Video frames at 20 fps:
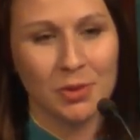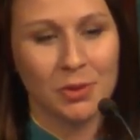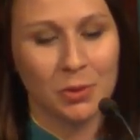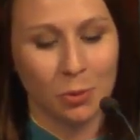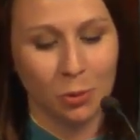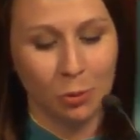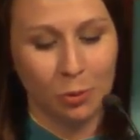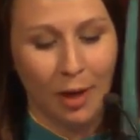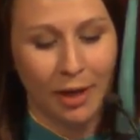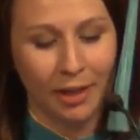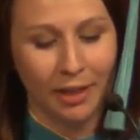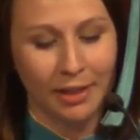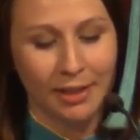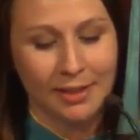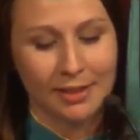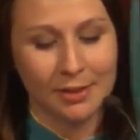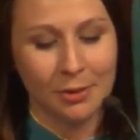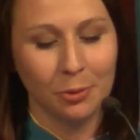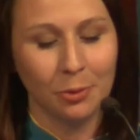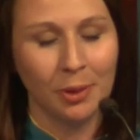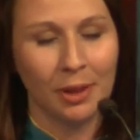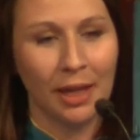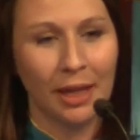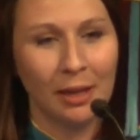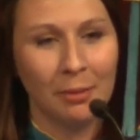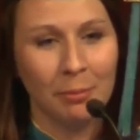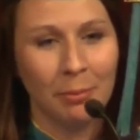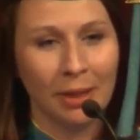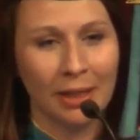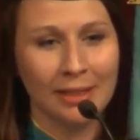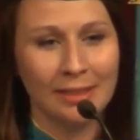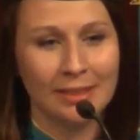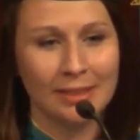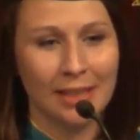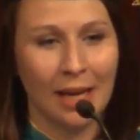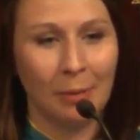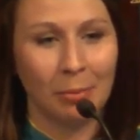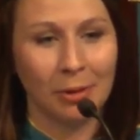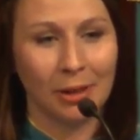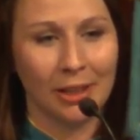school readiness through a game-based
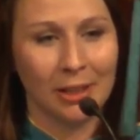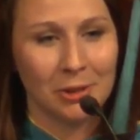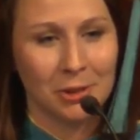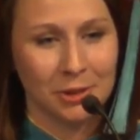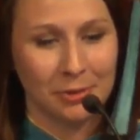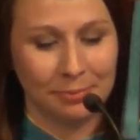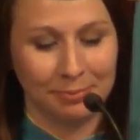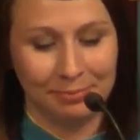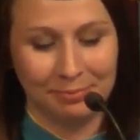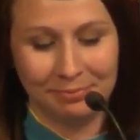application.